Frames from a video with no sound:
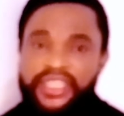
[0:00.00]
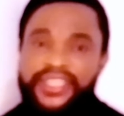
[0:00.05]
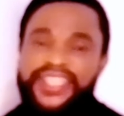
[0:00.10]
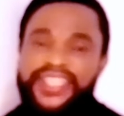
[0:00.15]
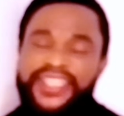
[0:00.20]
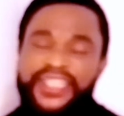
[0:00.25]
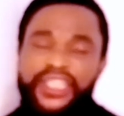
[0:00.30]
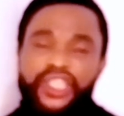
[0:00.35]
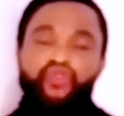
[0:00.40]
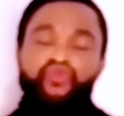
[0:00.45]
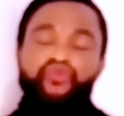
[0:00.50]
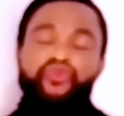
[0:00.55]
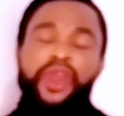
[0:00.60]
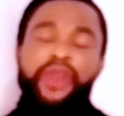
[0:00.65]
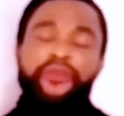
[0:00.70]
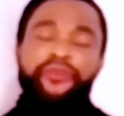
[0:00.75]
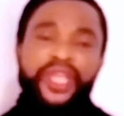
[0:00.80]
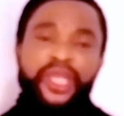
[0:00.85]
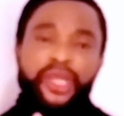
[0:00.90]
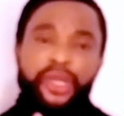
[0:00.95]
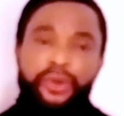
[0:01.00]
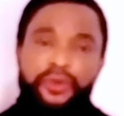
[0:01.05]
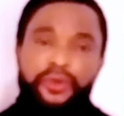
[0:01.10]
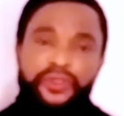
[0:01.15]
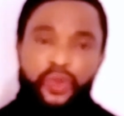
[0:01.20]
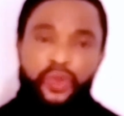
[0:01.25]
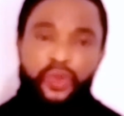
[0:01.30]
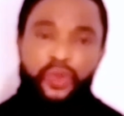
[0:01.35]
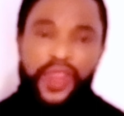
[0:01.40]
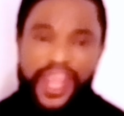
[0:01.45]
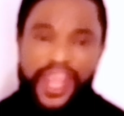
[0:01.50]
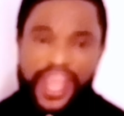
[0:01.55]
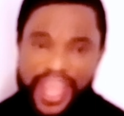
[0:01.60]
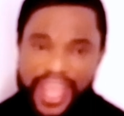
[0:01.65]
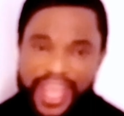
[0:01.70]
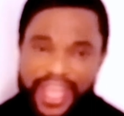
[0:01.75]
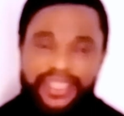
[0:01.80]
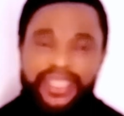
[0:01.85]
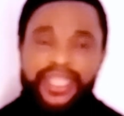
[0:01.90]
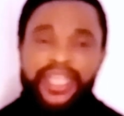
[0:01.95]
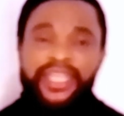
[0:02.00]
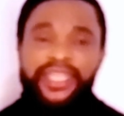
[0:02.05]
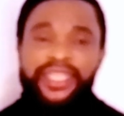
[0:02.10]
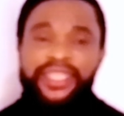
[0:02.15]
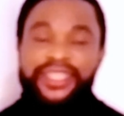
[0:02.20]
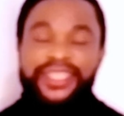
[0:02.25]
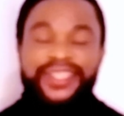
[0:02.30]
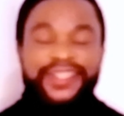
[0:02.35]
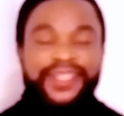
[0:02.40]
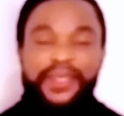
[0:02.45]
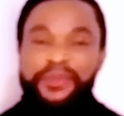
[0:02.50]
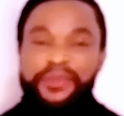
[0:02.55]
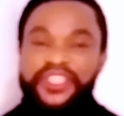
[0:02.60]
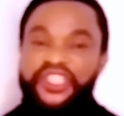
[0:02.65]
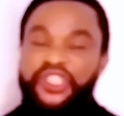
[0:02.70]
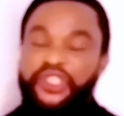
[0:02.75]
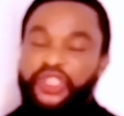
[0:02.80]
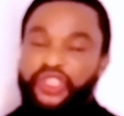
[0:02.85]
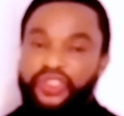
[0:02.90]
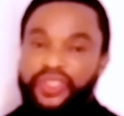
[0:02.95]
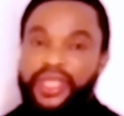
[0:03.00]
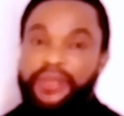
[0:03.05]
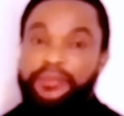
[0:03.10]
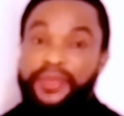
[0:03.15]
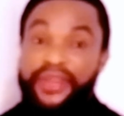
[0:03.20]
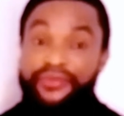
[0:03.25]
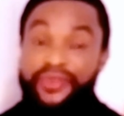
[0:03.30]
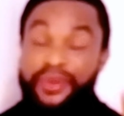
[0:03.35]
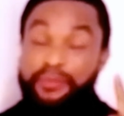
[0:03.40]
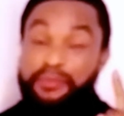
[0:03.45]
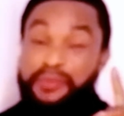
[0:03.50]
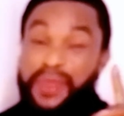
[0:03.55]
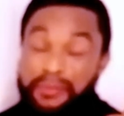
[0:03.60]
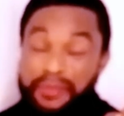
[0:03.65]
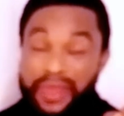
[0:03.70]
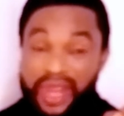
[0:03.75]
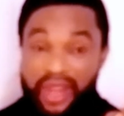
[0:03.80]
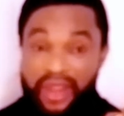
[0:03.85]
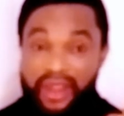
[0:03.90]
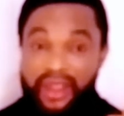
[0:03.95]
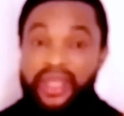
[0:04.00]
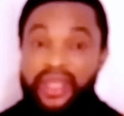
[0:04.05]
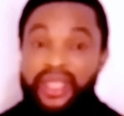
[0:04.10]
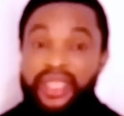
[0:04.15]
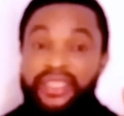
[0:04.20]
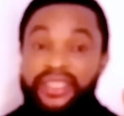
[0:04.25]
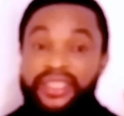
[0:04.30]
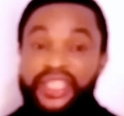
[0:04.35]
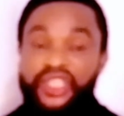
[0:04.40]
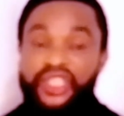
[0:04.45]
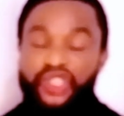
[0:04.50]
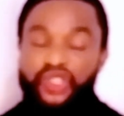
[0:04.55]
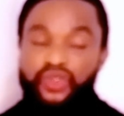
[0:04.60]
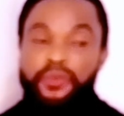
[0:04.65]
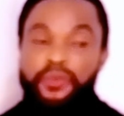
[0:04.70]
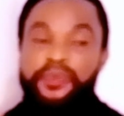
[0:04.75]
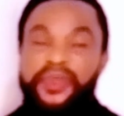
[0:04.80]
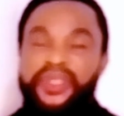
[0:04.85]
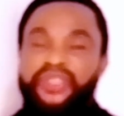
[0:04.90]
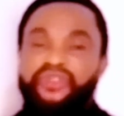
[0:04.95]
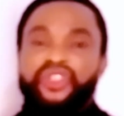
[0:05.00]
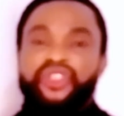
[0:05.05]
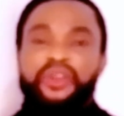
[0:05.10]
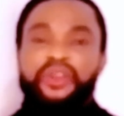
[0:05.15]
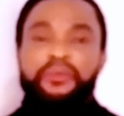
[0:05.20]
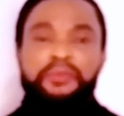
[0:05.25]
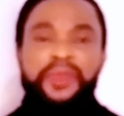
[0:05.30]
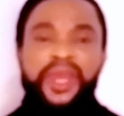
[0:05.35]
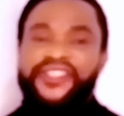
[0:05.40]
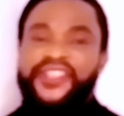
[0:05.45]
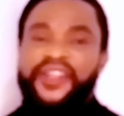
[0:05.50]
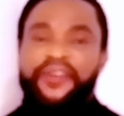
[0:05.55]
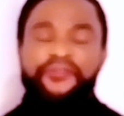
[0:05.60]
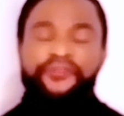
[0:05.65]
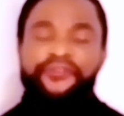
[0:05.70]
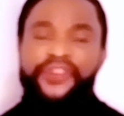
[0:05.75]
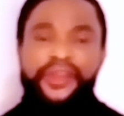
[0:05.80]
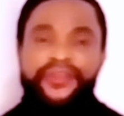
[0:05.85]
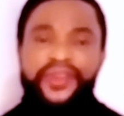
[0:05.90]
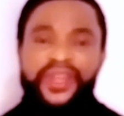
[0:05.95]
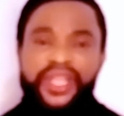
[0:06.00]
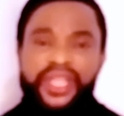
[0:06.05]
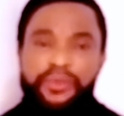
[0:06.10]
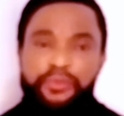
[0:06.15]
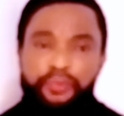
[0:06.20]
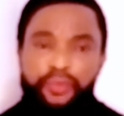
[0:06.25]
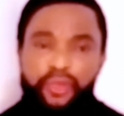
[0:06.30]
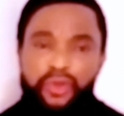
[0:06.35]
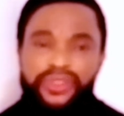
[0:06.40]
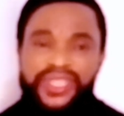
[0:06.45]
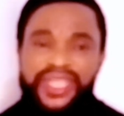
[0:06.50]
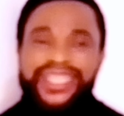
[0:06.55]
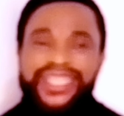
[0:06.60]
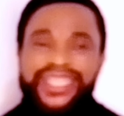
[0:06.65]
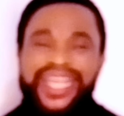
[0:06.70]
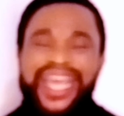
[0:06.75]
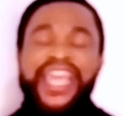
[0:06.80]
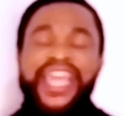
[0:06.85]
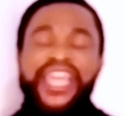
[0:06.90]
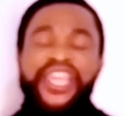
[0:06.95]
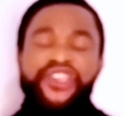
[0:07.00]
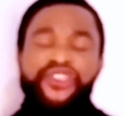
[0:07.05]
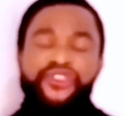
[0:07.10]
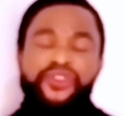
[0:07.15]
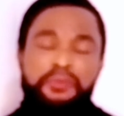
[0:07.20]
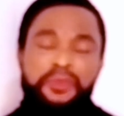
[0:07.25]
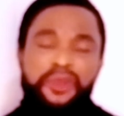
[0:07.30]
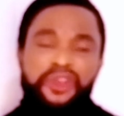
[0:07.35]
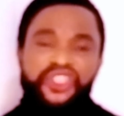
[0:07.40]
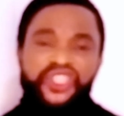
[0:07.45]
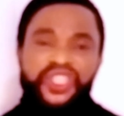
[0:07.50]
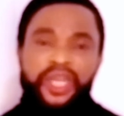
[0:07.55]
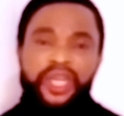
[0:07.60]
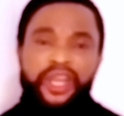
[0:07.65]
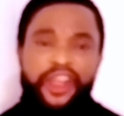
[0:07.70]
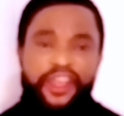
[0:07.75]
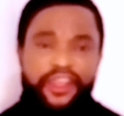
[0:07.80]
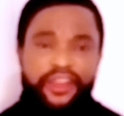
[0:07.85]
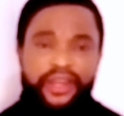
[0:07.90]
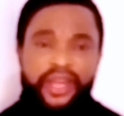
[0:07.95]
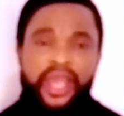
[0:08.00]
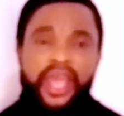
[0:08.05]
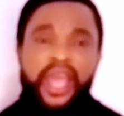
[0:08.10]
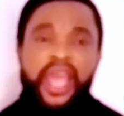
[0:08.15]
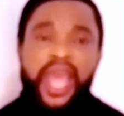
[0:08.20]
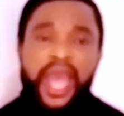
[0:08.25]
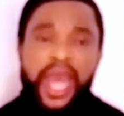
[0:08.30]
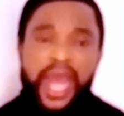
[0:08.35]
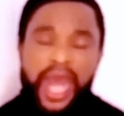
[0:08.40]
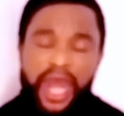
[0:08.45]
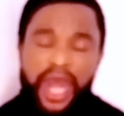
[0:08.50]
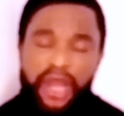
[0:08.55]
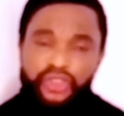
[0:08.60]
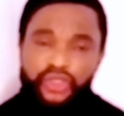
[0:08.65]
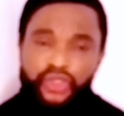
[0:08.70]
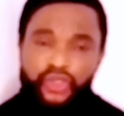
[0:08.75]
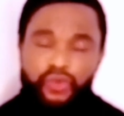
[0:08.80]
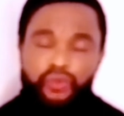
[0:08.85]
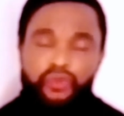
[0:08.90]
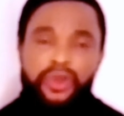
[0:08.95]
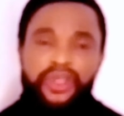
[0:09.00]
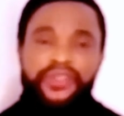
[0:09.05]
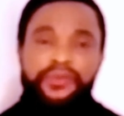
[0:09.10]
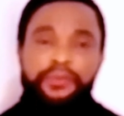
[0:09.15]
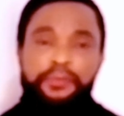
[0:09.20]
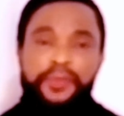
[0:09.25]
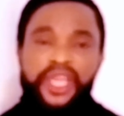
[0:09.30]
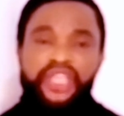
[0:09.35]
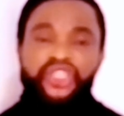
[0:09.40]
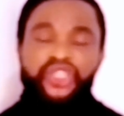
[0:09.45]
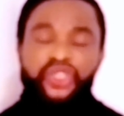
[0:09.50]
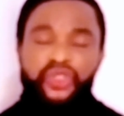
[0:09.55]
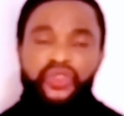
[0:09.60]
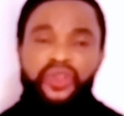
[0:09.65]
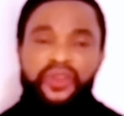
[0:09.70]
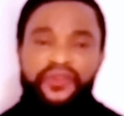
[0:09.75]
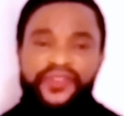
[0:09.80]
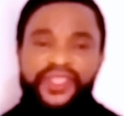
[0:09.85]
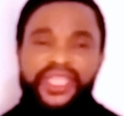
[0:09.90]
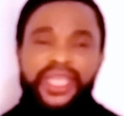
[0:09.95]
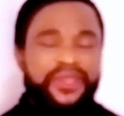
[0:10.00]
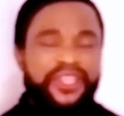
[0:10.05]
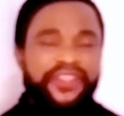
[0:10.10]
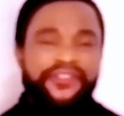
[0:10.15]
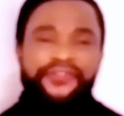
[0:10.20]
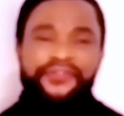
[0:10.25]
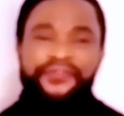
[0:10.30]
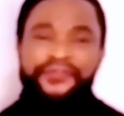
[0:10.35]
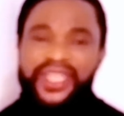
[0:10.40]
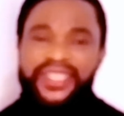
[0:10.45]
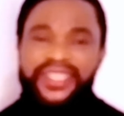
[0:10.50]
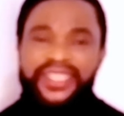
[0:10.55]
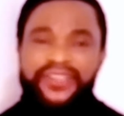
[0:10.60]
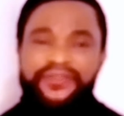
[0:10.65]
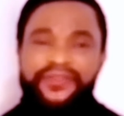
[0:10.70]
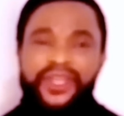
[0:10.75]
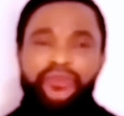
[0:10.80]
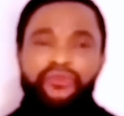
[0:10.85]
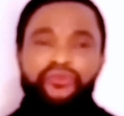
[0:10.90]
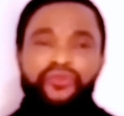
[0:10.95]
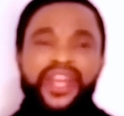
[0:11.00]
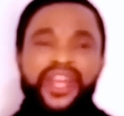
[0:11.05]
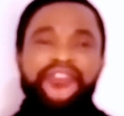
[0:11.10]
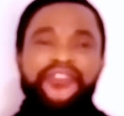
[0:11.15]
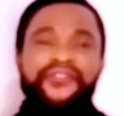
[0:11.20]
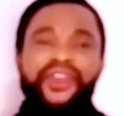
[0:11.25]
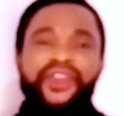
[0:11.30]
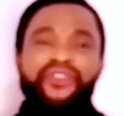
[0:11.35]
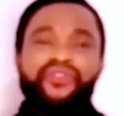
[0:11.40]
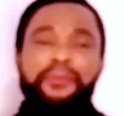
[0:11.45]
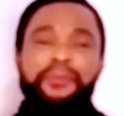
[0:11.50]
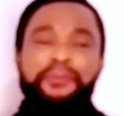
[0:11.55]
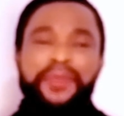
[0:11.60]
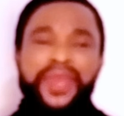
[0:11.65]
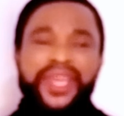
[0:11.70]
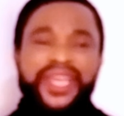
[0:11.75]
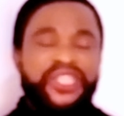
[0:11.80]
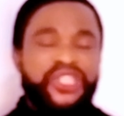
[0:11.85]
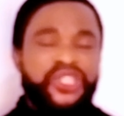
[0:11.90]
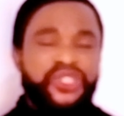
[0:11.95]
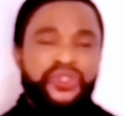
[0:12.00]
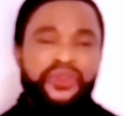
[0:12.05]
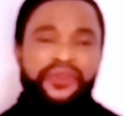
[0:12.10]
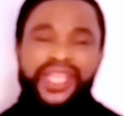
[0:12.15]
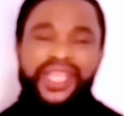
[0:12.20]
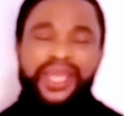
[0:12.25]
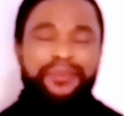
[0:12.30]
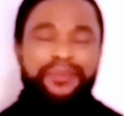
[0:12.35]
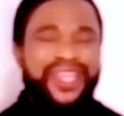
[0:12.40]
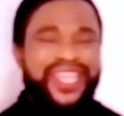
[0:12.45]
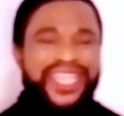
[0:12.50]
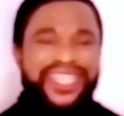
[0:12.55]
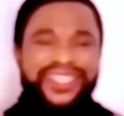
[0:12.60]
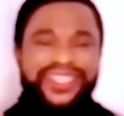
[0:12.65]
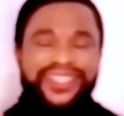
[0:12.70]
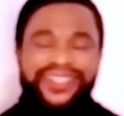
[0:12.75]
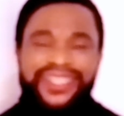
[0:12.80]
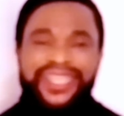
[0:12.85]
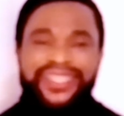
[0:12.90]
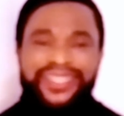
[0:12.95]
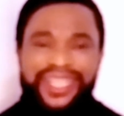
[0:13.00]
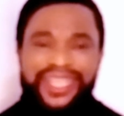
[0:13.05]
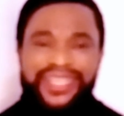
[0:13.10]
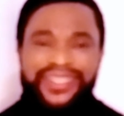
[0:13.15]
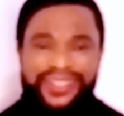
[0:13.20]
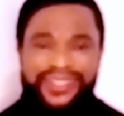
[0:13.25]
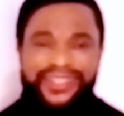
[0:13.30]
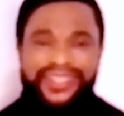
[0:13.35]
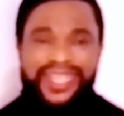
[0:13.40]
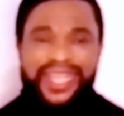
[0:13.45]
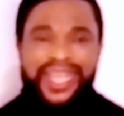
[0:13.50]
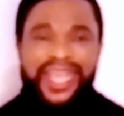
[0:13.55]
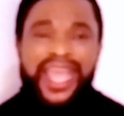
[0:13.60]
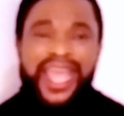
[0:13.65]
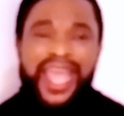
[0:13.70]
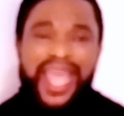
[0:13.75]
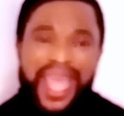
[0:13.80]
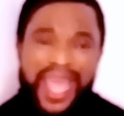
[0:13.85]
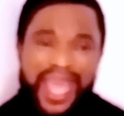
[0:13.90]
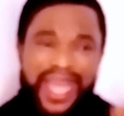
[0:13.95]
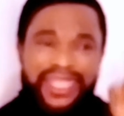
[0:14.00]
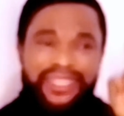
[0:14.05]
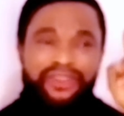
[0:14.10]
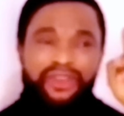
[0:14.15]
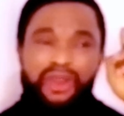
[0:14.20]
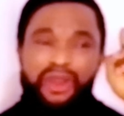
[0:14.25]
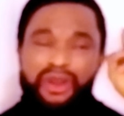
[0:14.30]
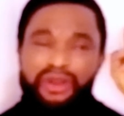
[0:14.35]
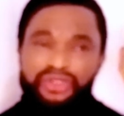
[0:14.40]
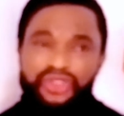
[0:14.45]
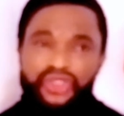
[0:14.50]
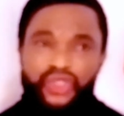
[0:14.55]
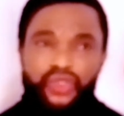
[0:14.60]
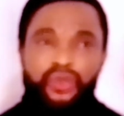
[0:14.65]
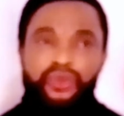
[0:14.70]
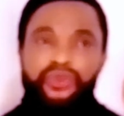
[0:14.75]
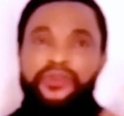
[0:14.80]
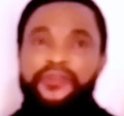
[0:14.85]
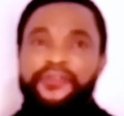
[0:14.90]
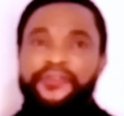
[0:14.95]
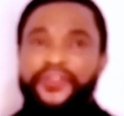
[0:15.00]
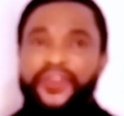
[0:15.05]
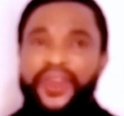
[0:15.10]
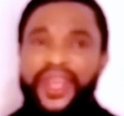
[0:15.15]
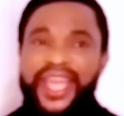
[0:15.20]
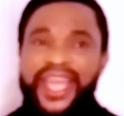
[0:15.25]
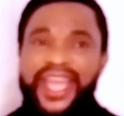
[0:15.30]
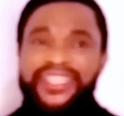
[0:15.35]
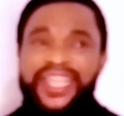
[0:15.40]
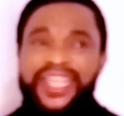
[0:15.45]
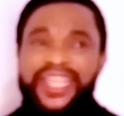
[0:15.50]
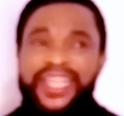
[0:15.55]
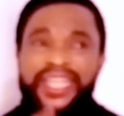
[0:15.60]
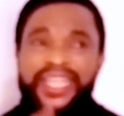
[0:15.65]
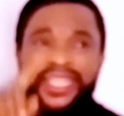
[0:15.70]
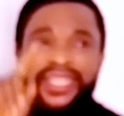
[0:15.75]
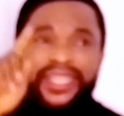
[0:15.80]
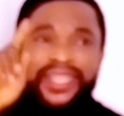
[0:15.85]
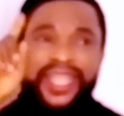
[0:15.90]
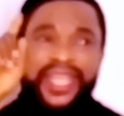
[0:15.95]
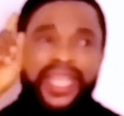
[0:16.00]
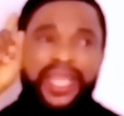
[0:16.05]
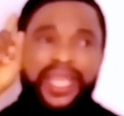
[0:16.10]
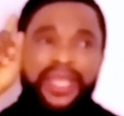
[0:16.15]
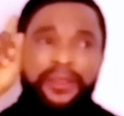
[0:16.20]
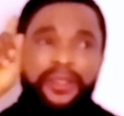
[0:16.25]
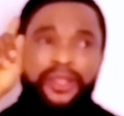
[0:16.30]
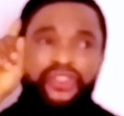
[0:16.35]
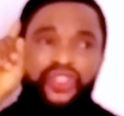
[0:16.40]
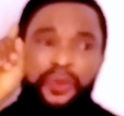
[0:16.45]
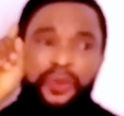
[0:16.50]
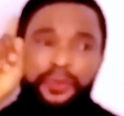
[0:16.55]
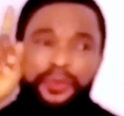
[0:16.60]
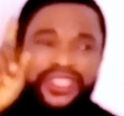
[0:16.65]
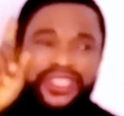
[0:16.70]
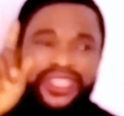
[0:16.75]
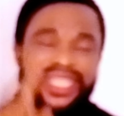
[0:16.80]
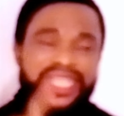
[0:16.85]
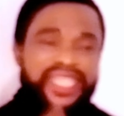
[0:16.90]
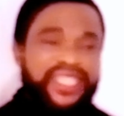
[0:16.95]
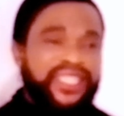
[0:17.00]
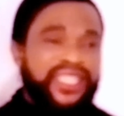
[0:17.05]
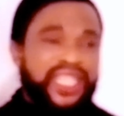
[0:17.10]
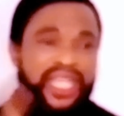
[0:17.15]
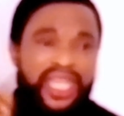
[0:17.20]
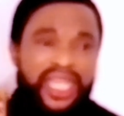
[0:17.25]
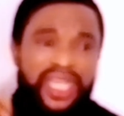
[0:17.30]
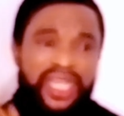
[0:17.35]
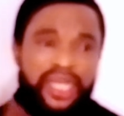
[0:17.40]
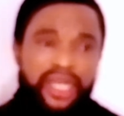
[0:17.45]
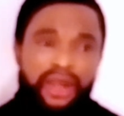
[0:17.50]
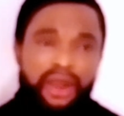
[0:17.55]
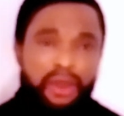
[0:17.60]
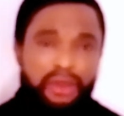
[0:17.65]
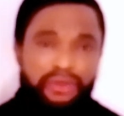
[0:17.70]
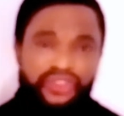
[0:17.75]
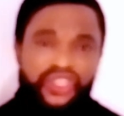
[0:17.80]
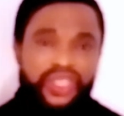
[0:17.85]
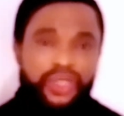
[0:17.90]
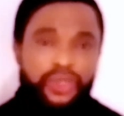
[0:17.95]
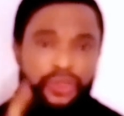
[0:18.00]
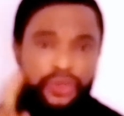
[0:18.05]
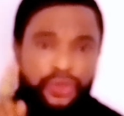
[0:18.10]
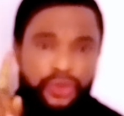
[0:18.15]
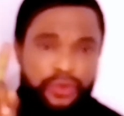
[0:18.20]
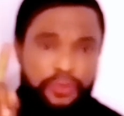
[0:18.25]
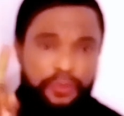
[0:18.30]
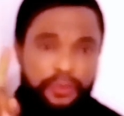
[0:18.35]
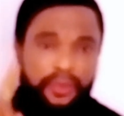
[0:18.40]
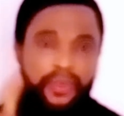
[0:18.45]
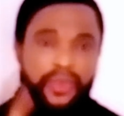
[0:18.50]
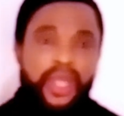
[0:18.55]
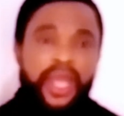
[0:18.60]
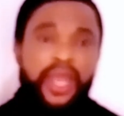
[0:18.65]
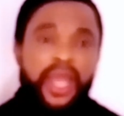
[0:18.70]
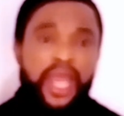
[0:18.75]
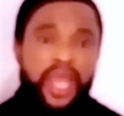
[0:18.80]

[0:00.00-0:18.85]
This is where we're going to end this episode today, but remember, these two punctuation marks are very important and you must learn how to make use of them effectively whenever you're making use of them in sentences. And also don't forget the subordinate clause, whom,